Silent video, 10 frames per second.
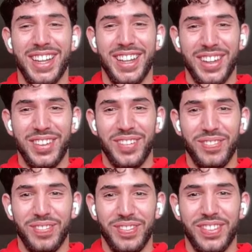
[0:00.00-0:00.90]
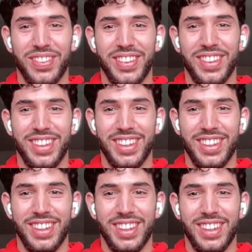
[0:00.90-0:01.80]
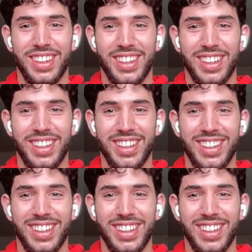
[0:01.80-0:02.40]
(not speaking)